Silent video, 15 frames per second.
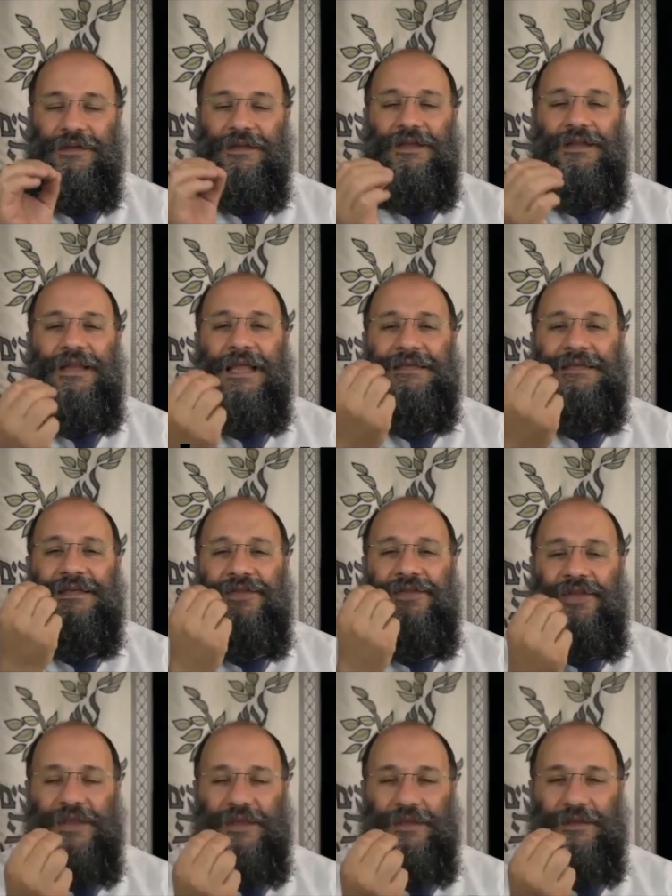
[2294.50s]
Let's
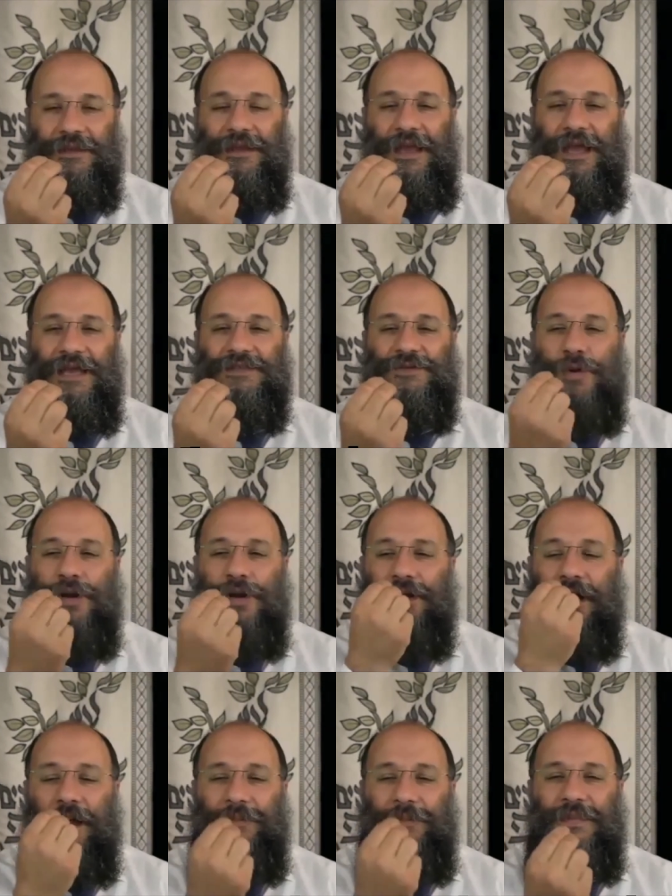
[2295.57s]
think as we're
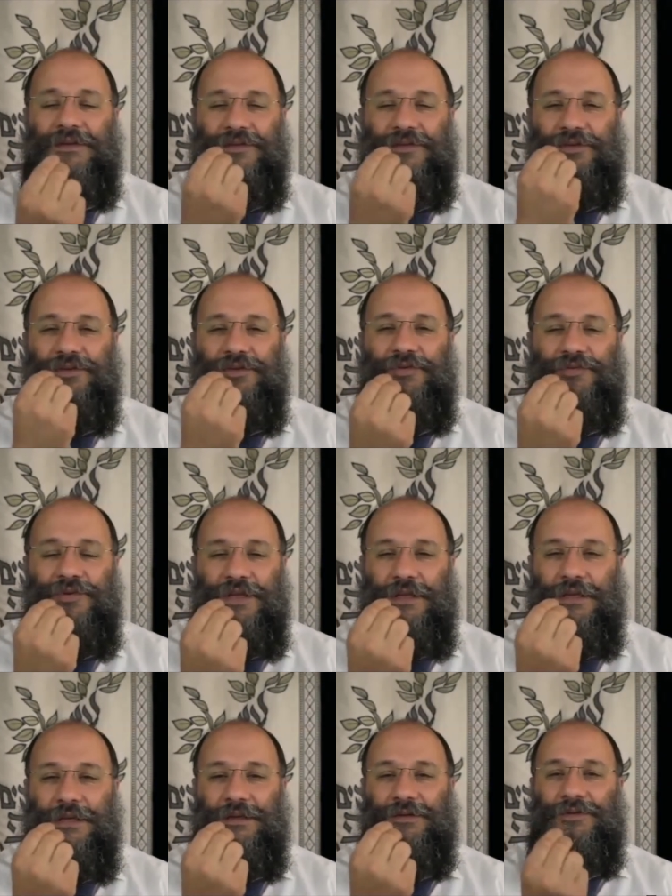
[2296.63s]
coming to the new
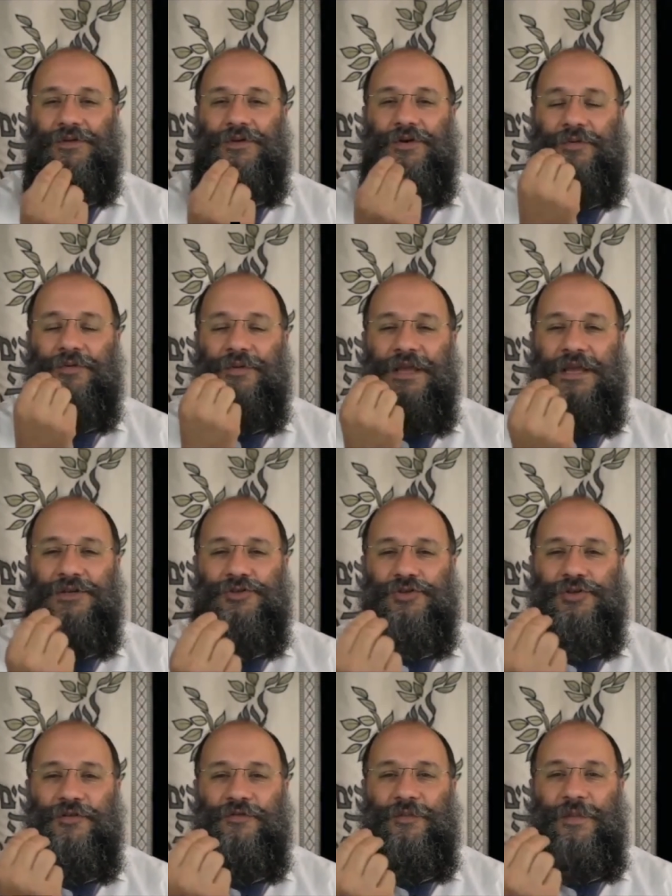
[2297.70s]
year, to the
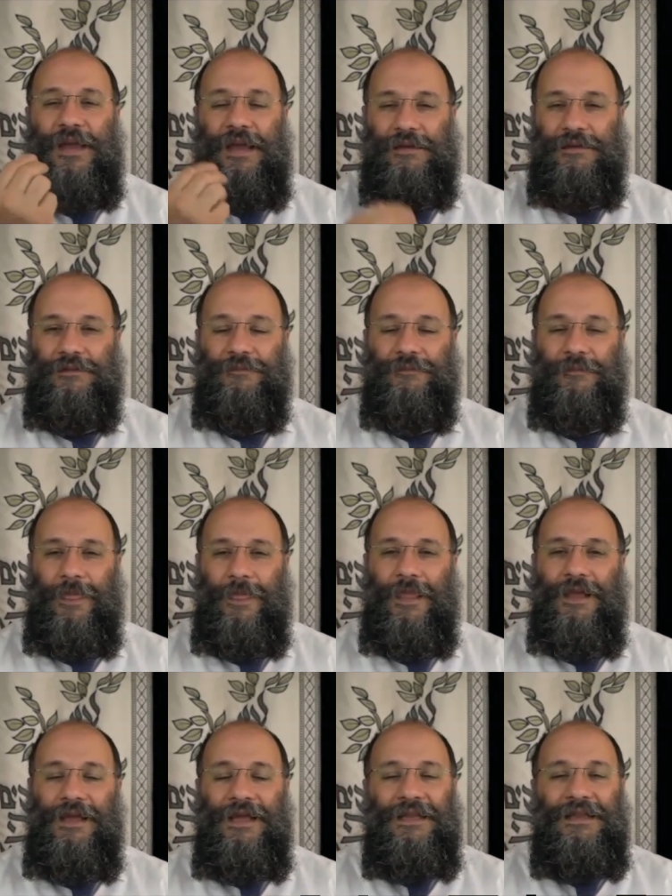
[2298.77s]
creation of man.
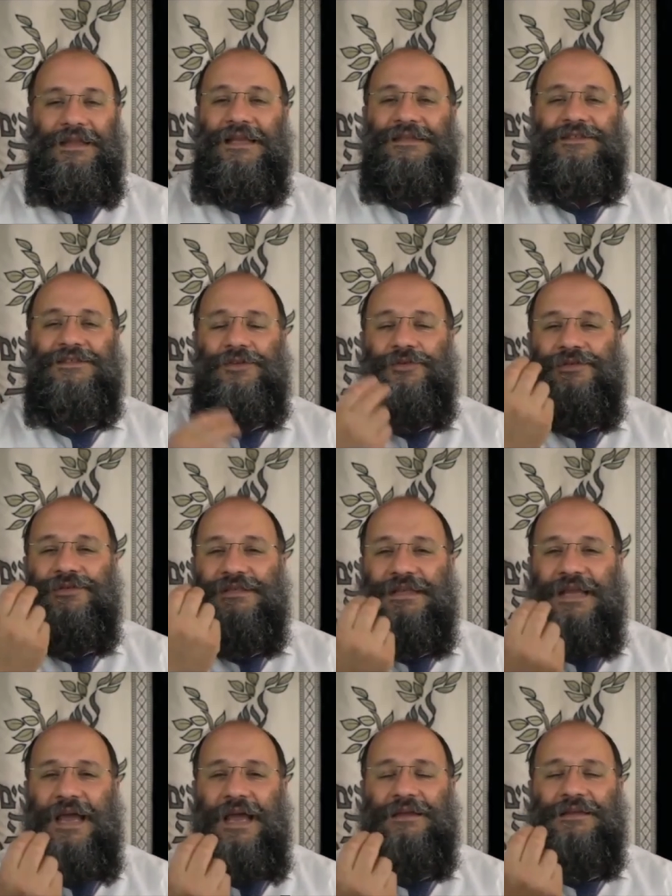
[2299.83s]
Let's
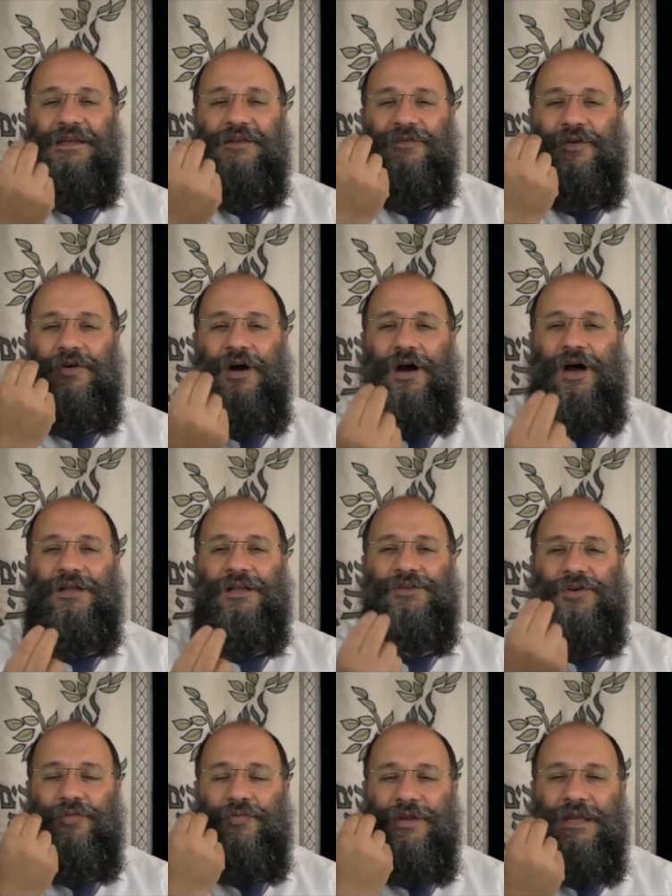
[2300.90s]
understand that if God
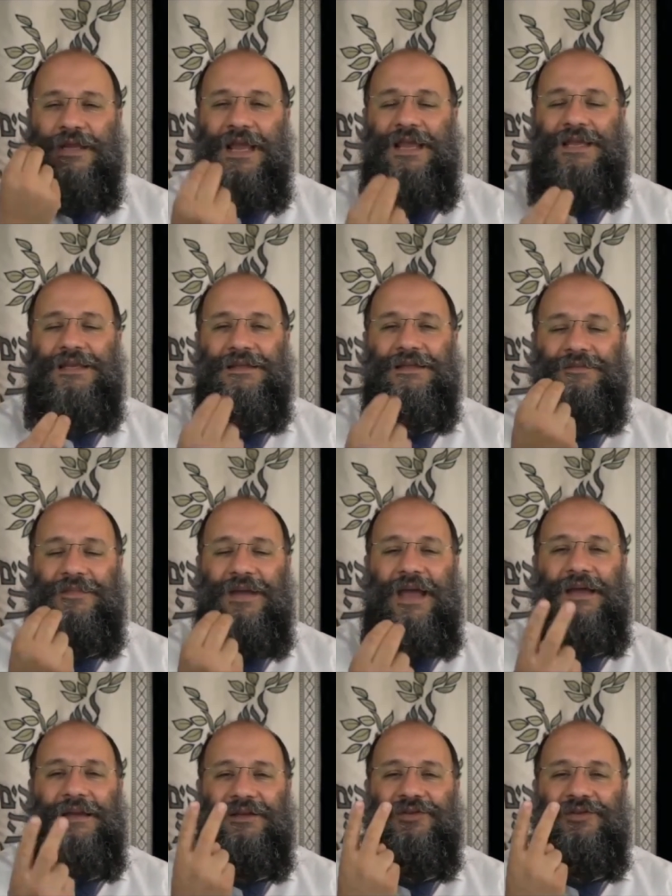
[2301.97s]
created
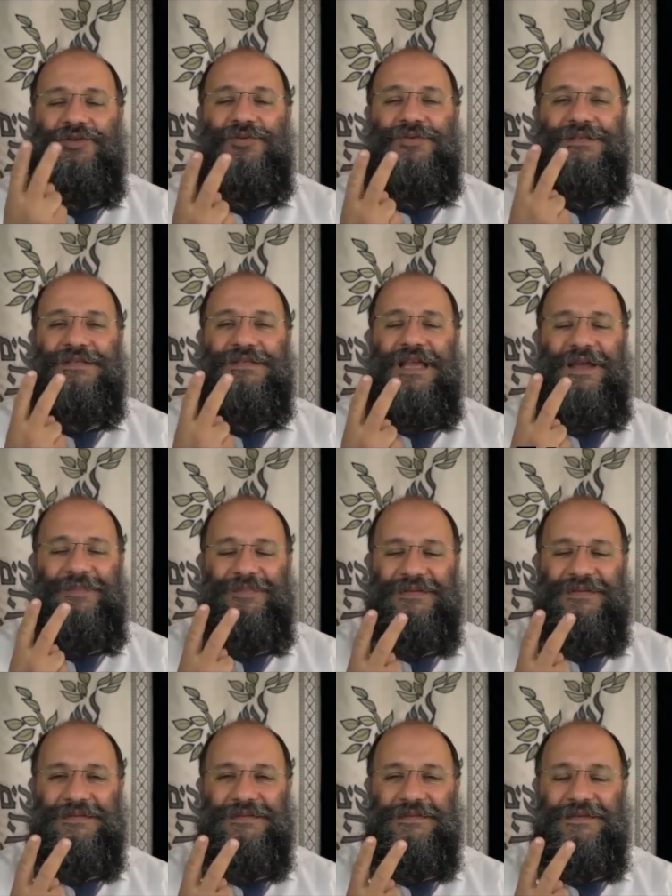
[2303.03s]
man in 2
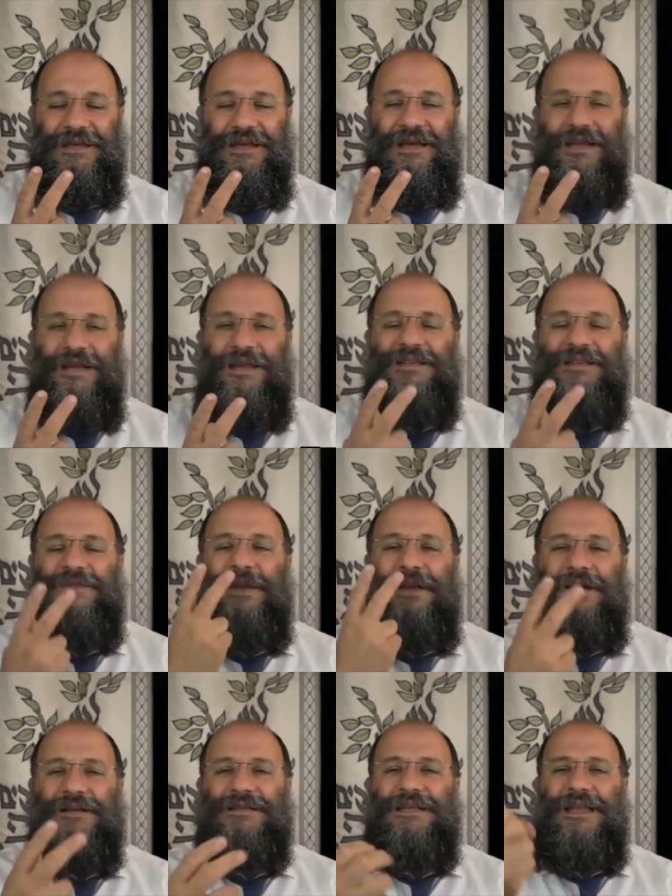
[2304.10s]
steps, it's
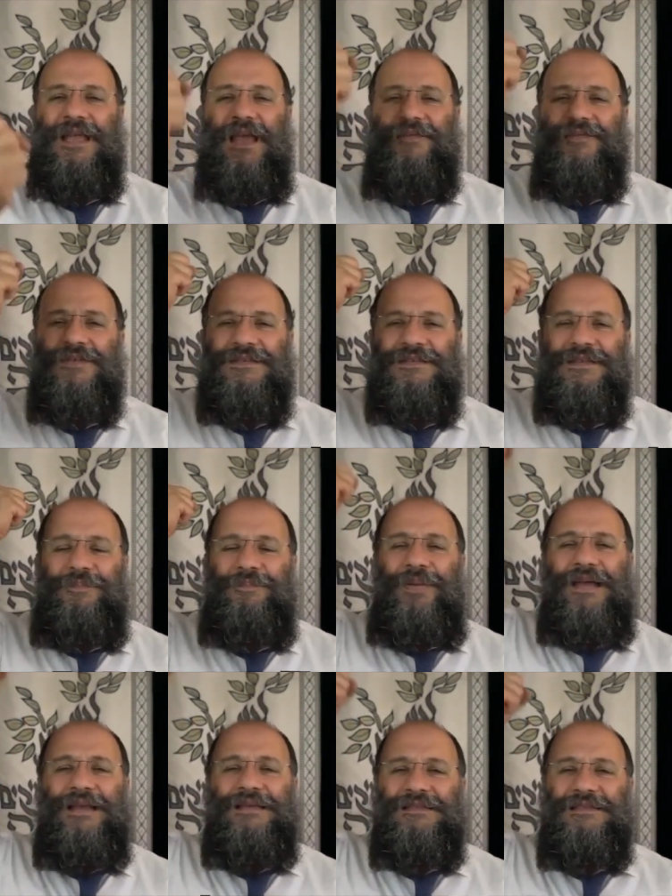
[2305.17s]
because he gave us the
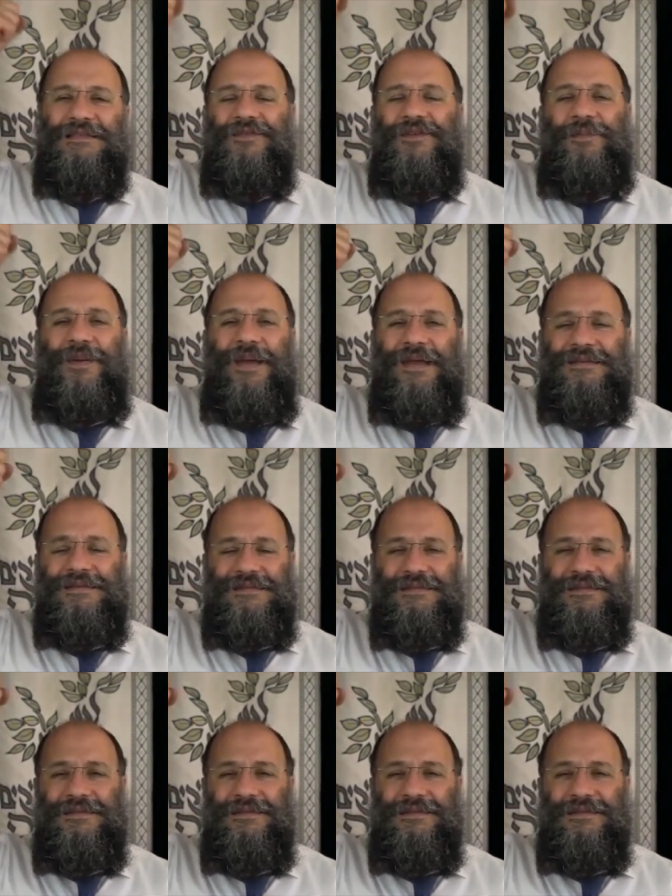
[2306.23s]
best of the best